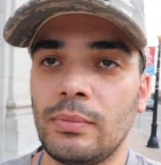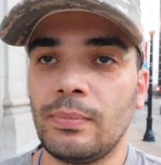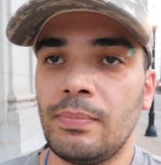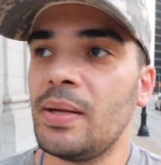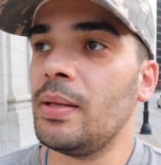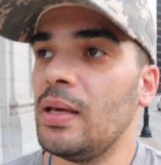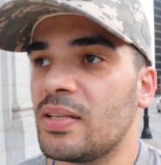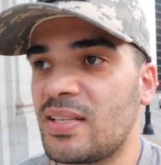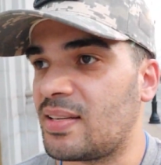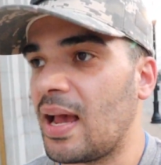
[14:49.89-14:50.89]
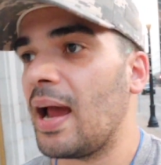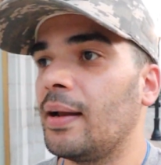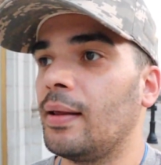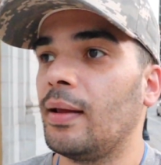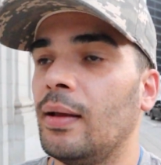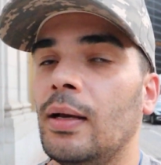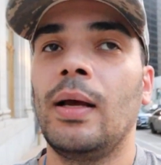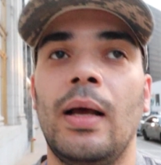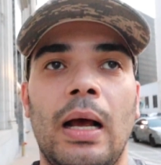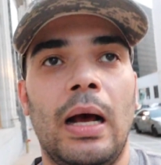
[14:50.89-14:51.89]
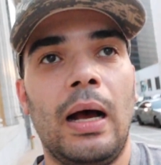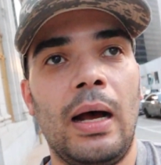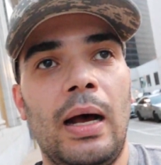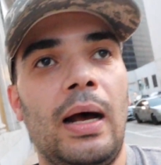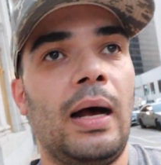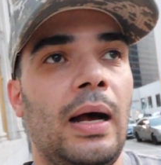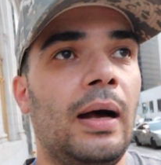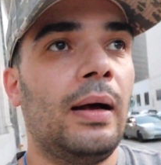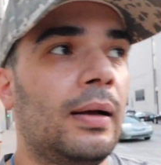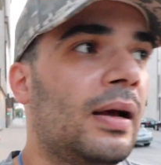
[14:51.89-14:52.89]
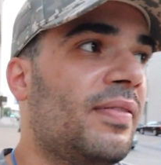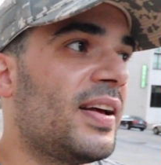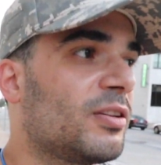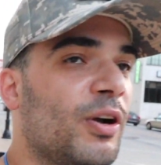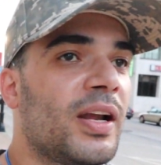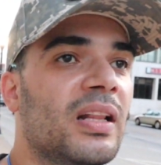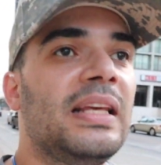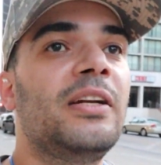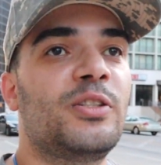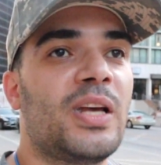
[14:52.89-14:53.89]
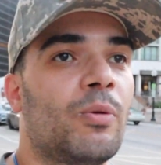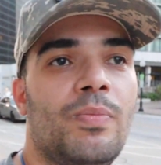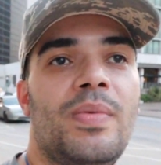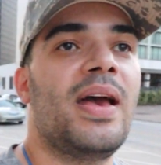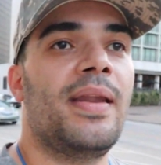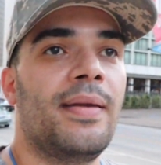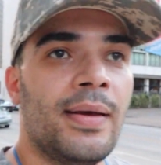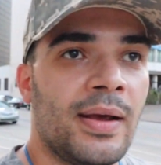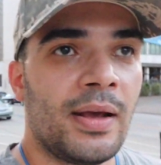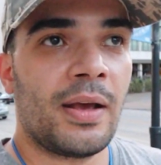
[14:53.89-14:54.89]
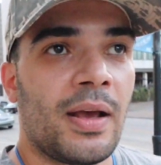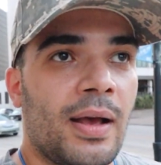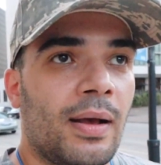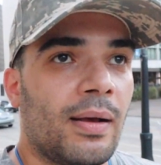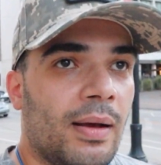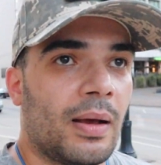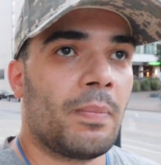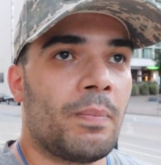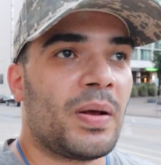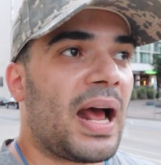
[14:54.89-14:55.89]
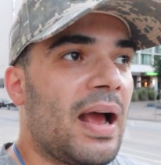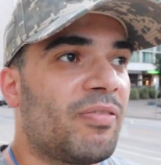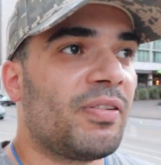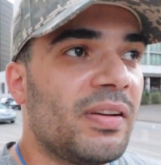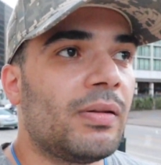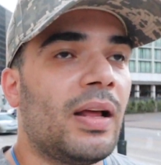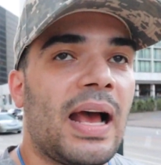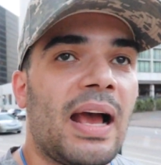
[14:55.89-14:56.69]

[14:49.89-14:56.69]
many a society have had great leaders that were men, but I feel